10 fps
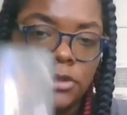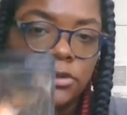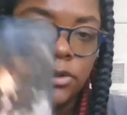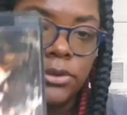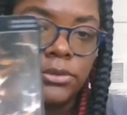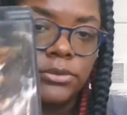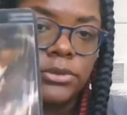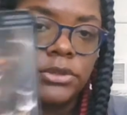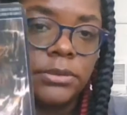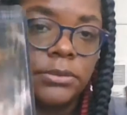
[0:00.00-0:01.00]
So,
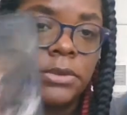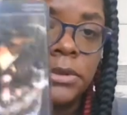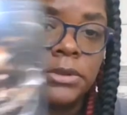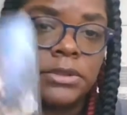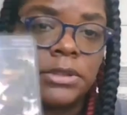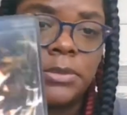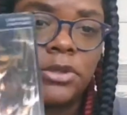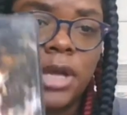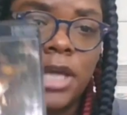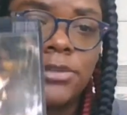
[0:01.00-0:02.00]
some, some of you
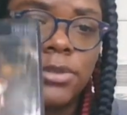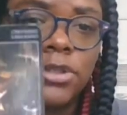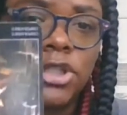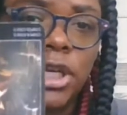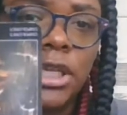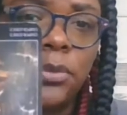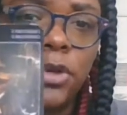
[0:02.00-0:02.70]
guys was juggling